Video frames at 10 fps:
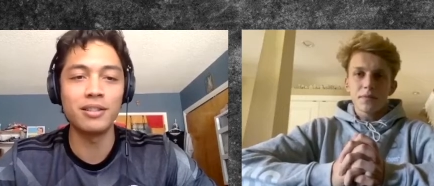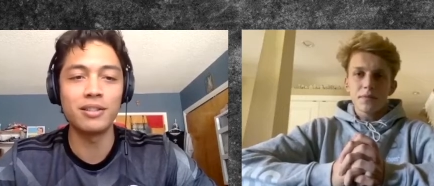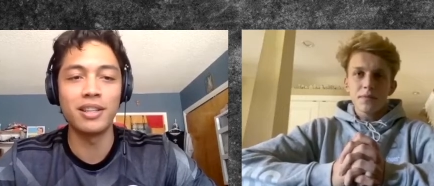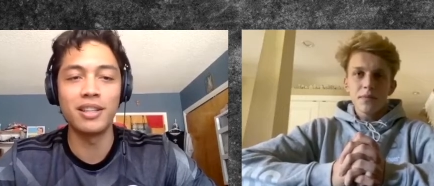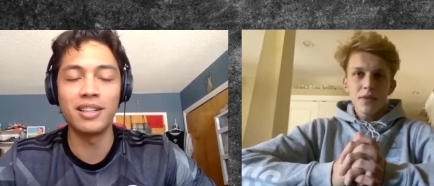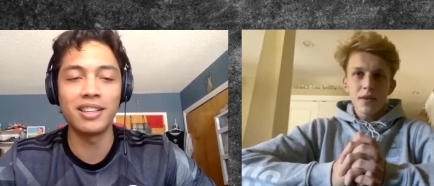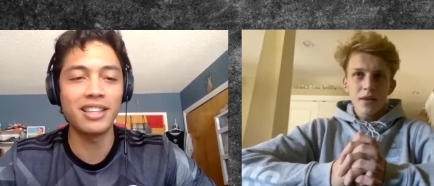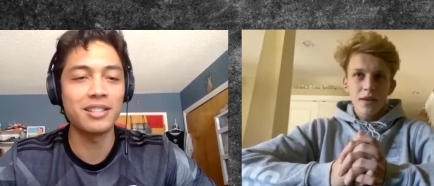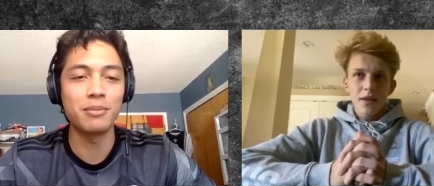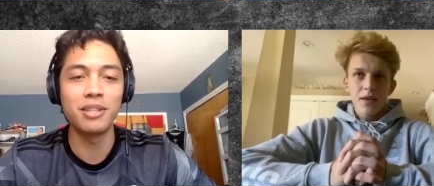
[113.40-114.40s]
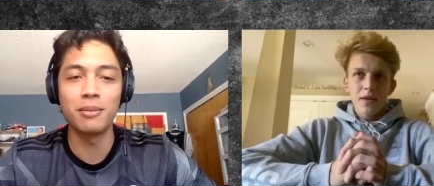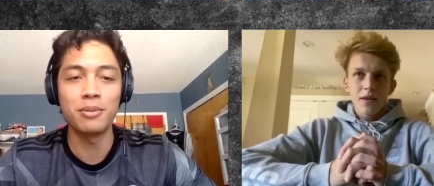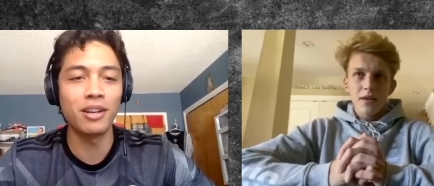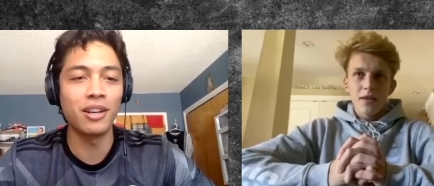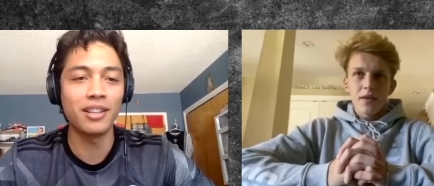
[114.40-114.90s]
Speaker 1: to get some tips
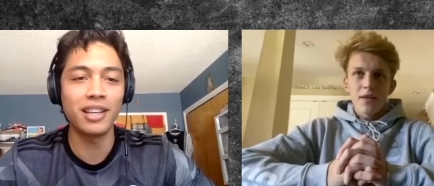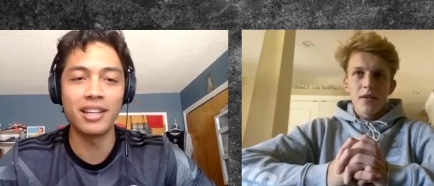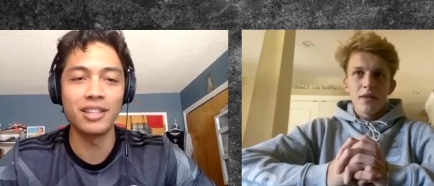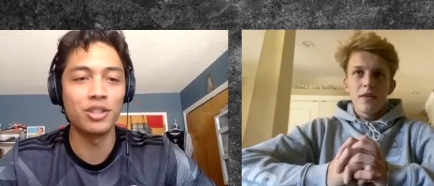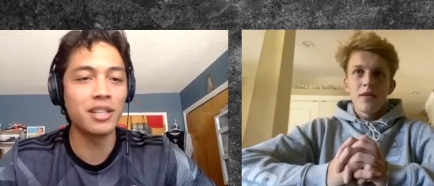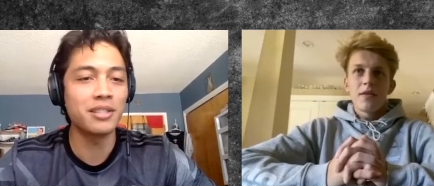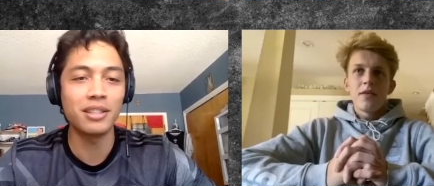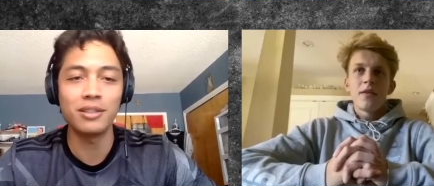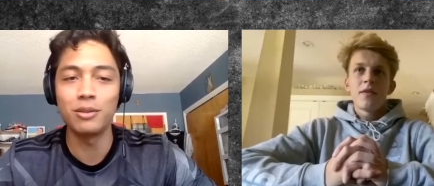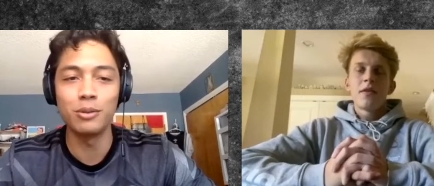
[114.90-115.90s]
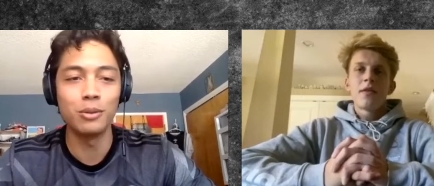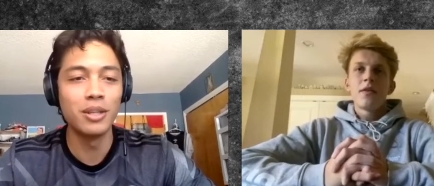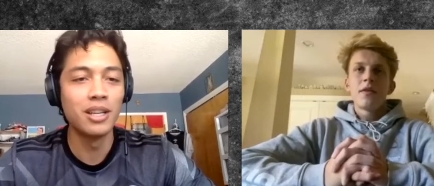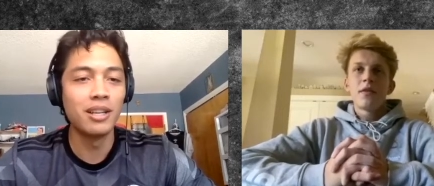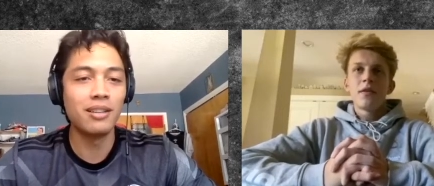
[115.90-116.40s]
on kind of adjusting to
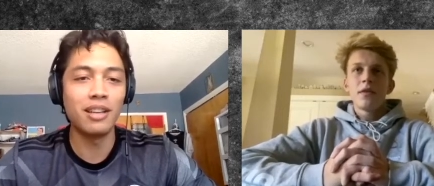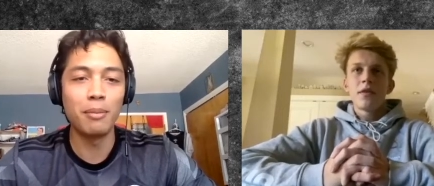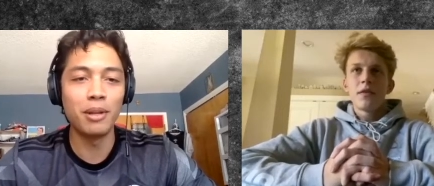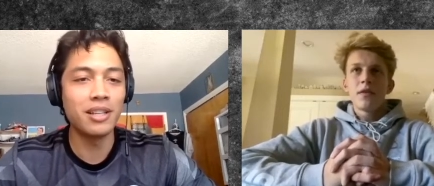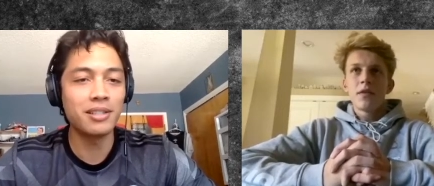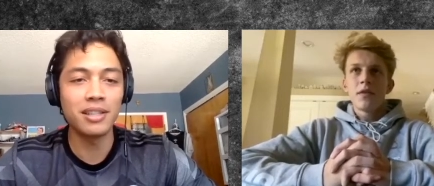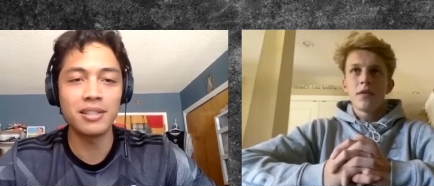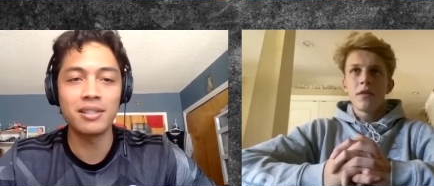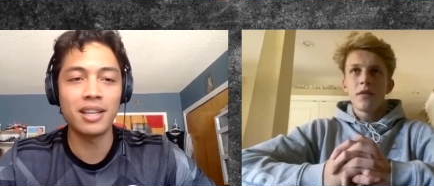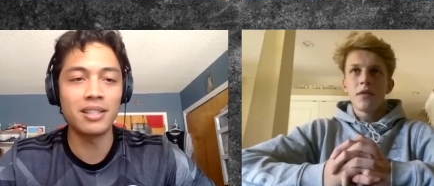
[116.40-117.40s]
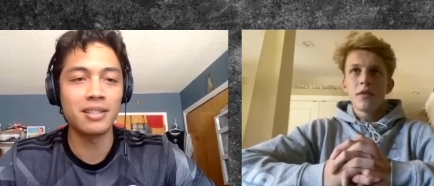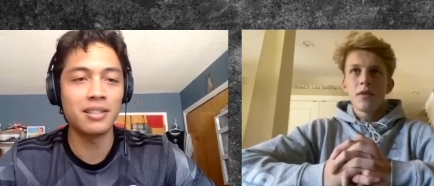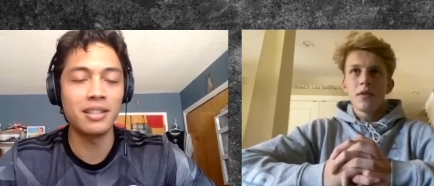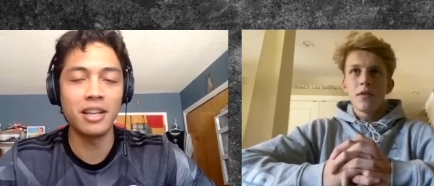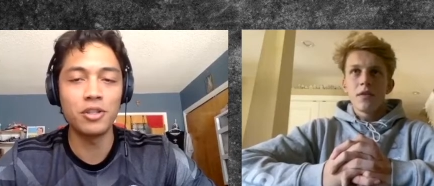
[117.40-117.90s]
the MLS as as a
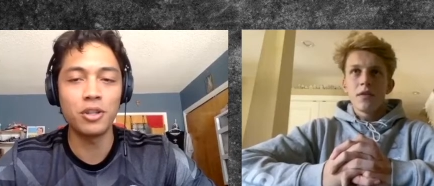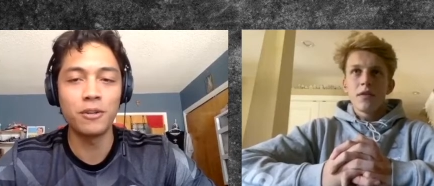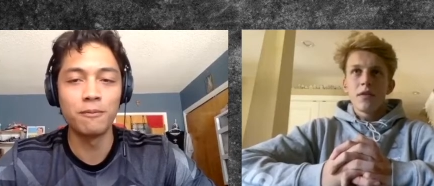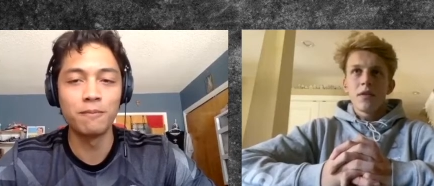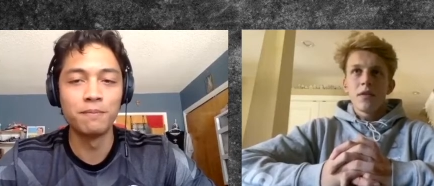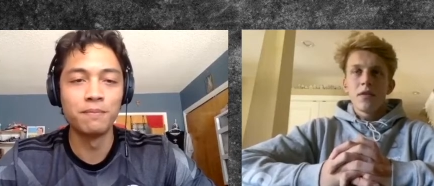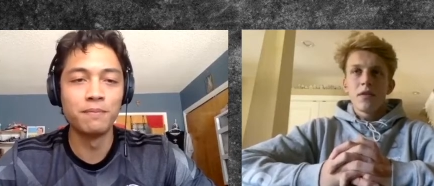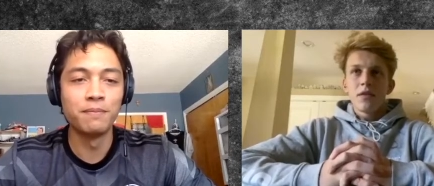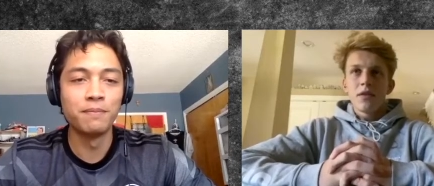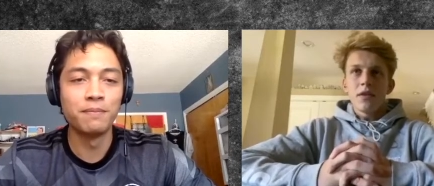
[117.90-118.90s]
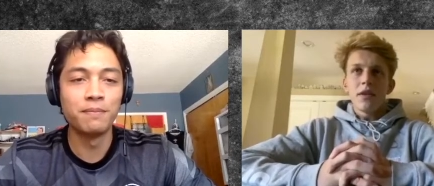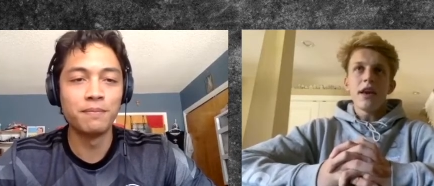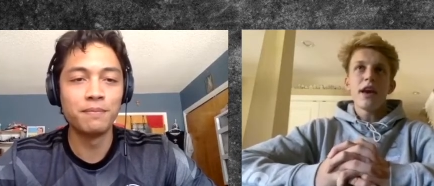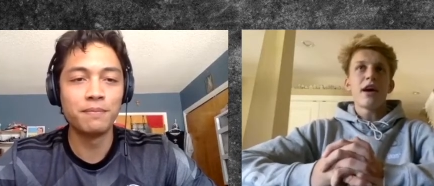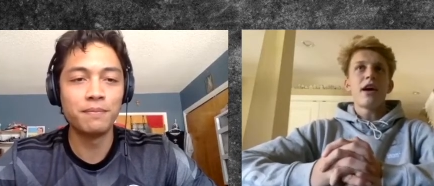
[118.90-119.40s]
teenager?
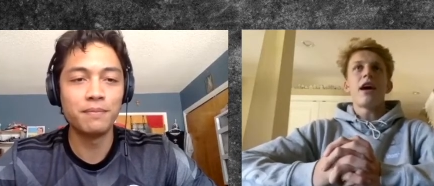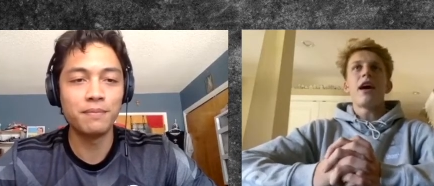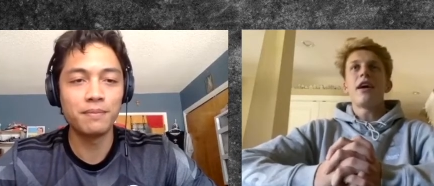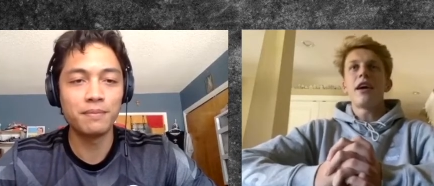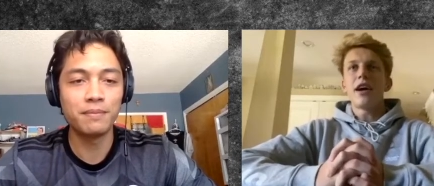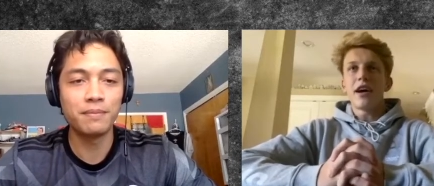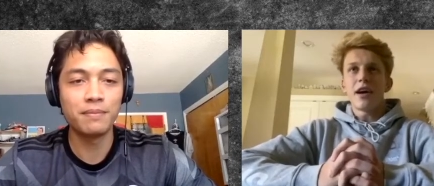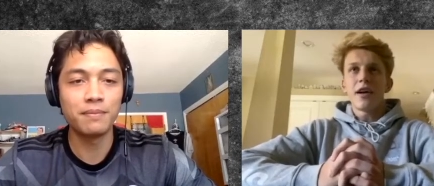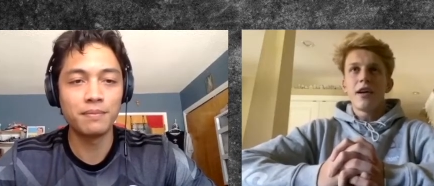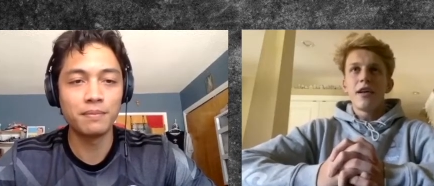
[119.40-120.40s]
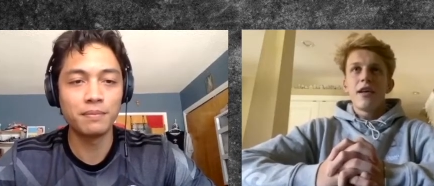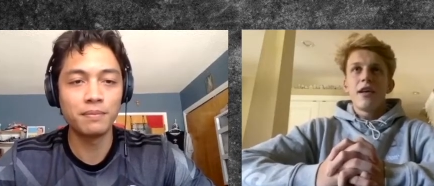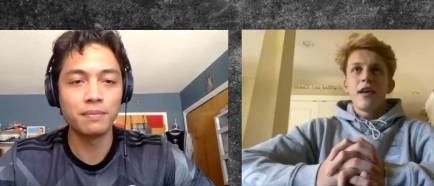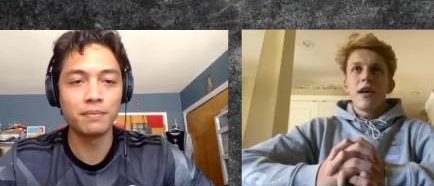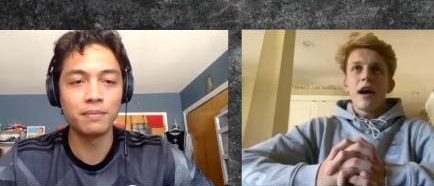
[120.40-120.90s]
Speaker 2: Yeah, I uh,
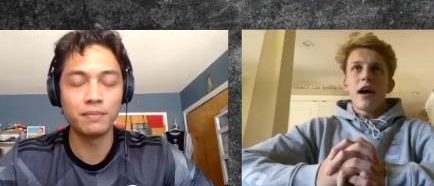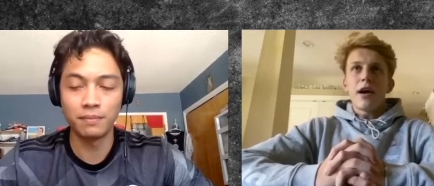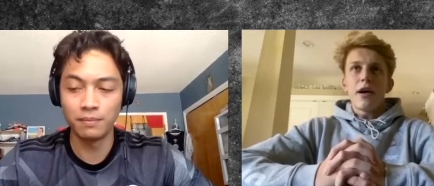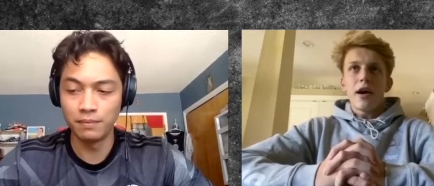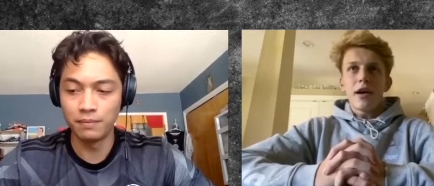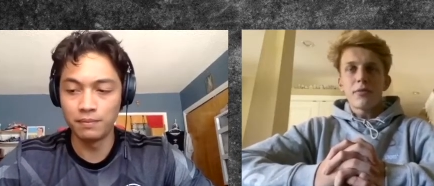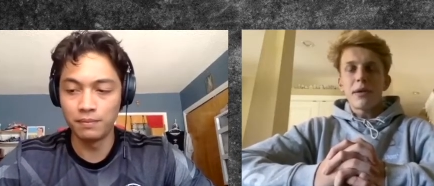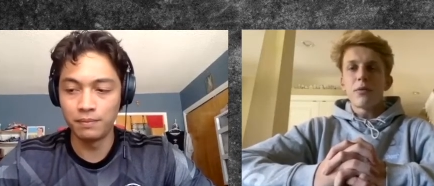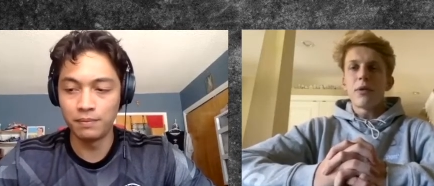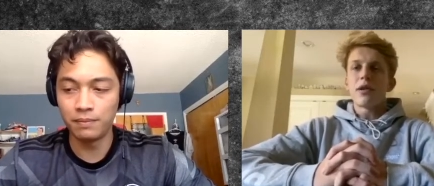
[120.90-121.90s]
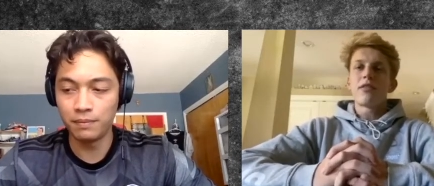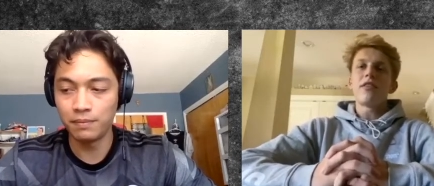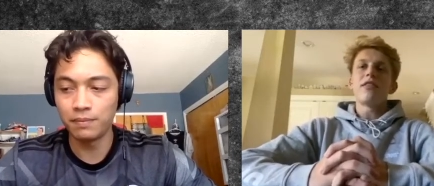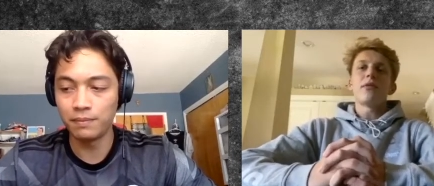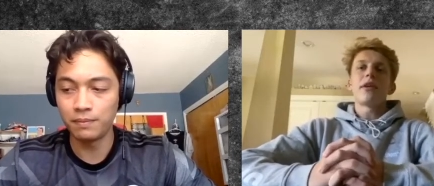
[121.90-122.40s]
I I spent one
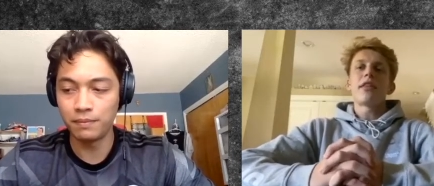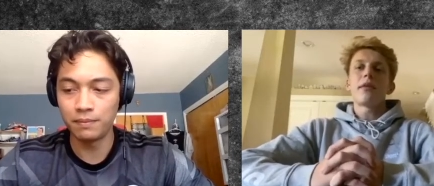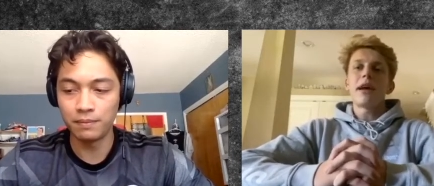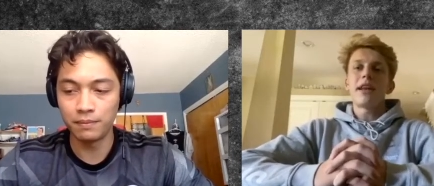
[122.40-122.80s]
season with him. I